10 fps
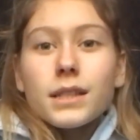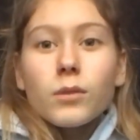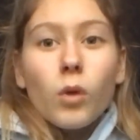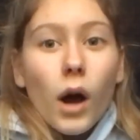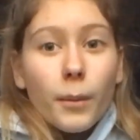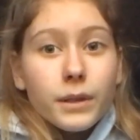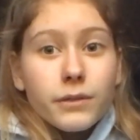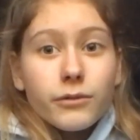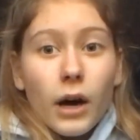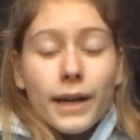So what I would
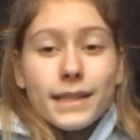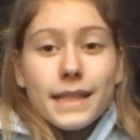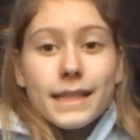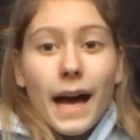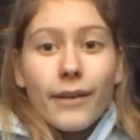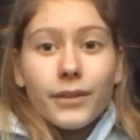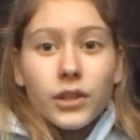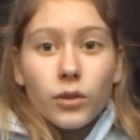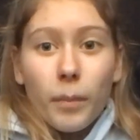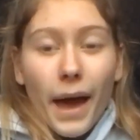advise is
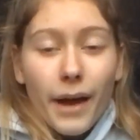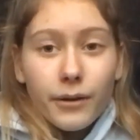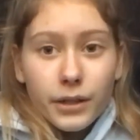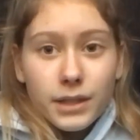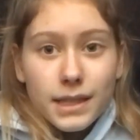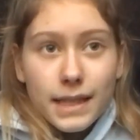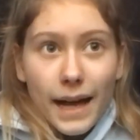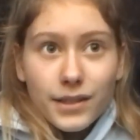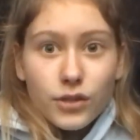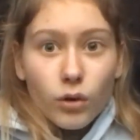having your parents
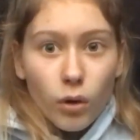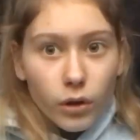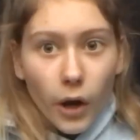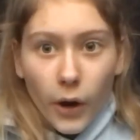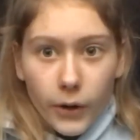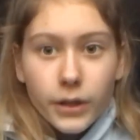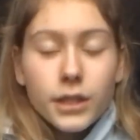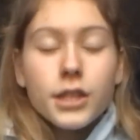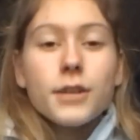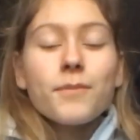as your
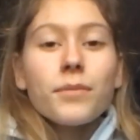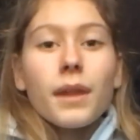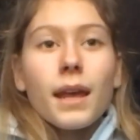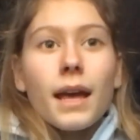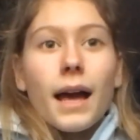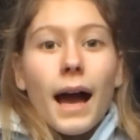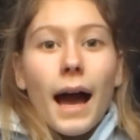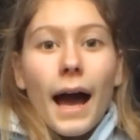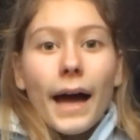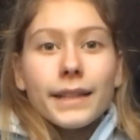coach
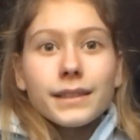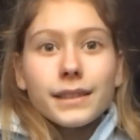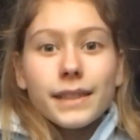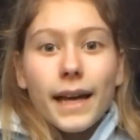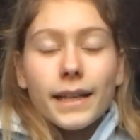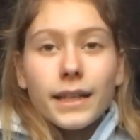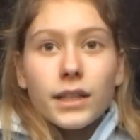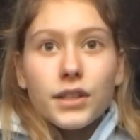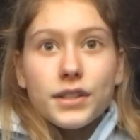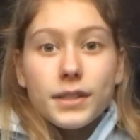and
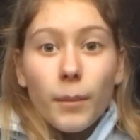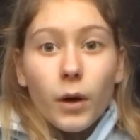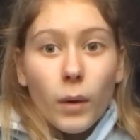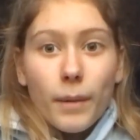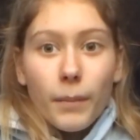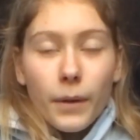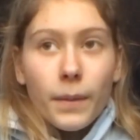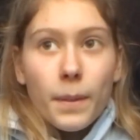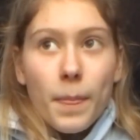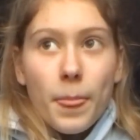getting some equipment.